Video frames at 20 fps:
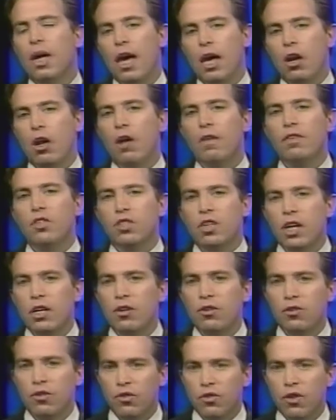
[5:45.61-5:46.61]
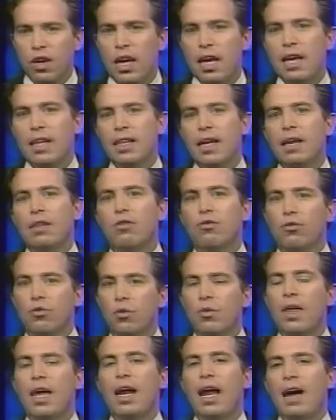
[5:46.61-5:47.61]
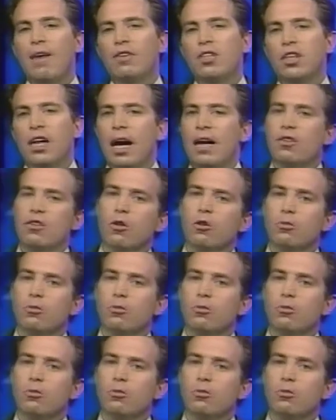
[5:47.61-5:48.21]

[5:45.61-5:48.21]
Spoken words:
and all of a sudden you're seeing that through that advertising,